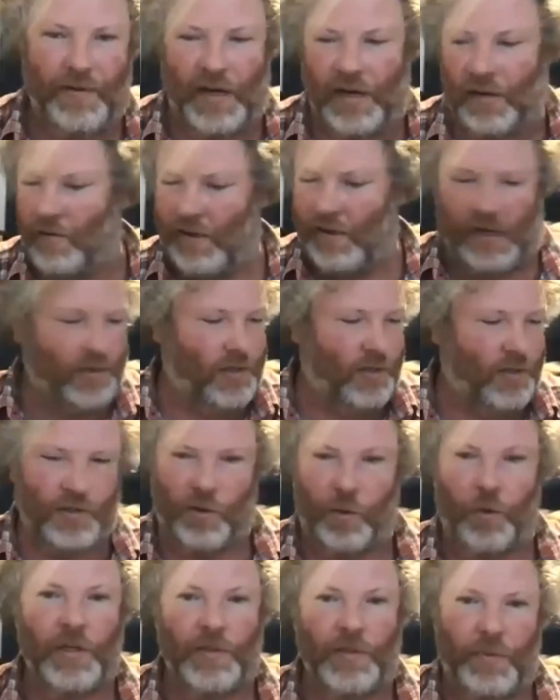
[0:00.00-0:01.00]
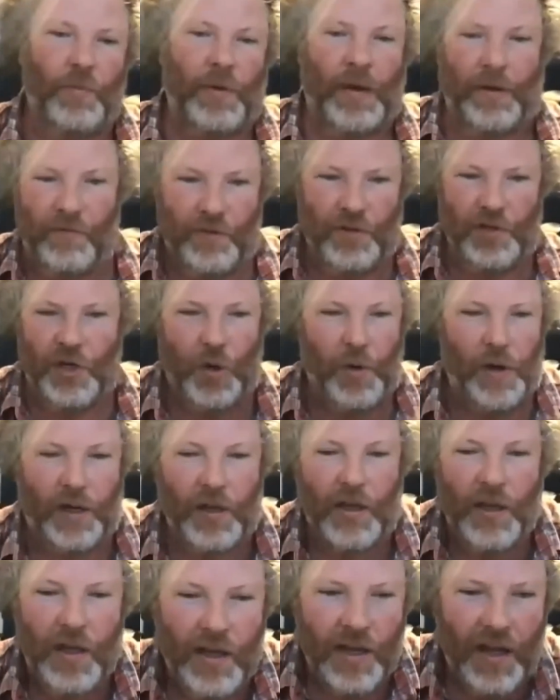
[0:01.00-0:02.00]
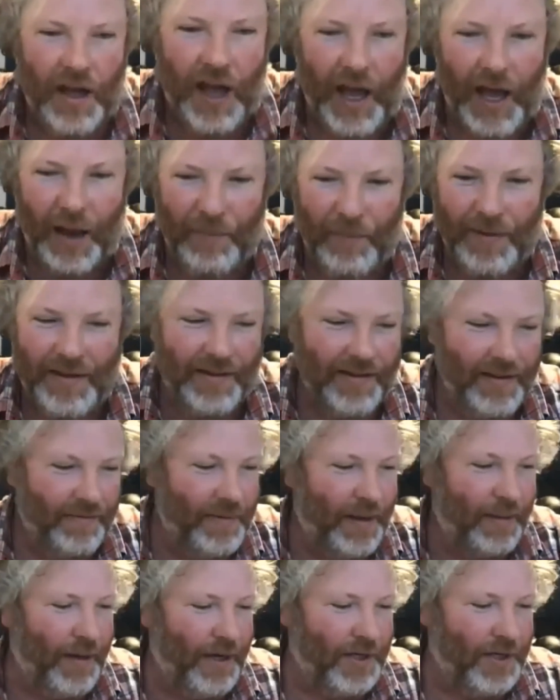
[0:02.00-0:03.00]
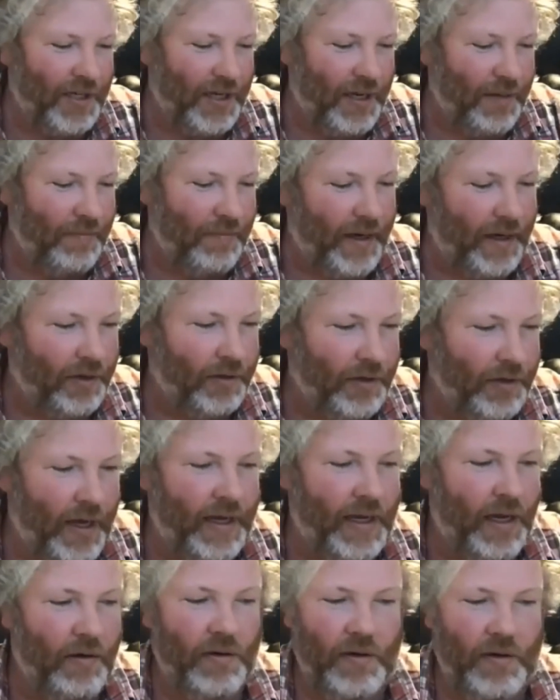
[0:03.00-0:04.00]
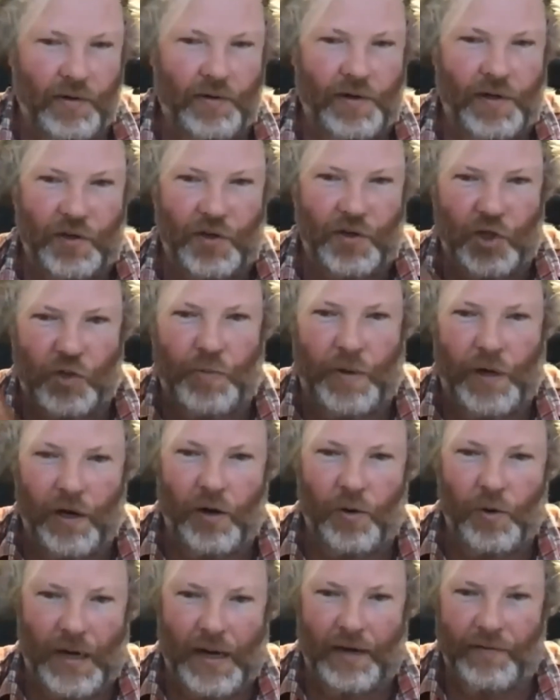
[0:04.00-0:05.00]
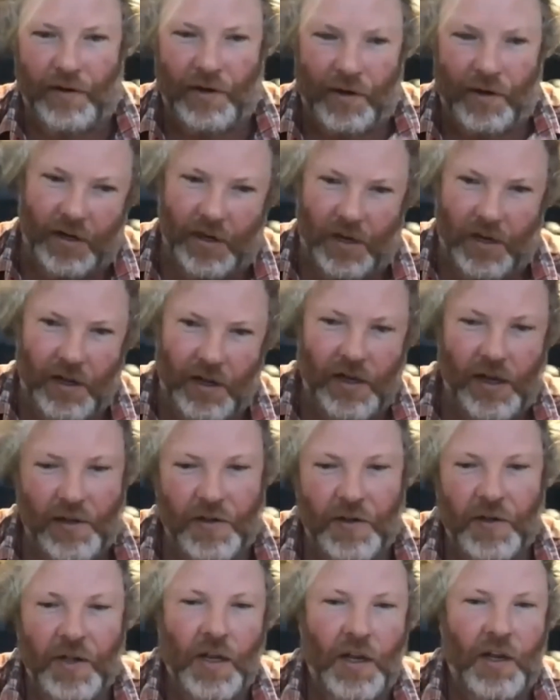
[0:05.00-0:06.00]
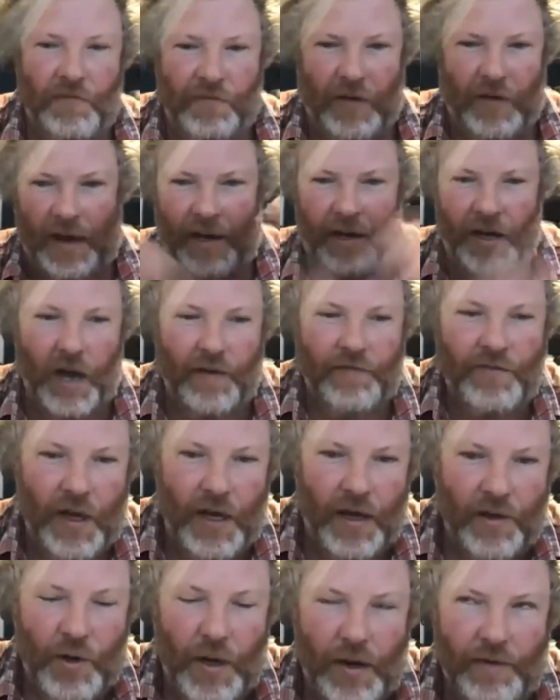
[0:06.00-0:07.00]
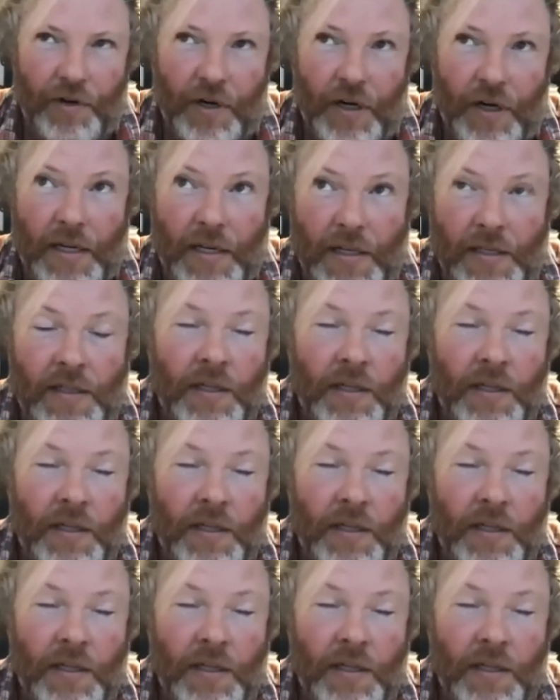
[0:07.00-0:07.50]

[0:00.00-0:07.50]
I don't know, they got two swords, but whatever they're doing, maybe I should get my little guy out, get your spear or whatever, and you're fighting off whoever it is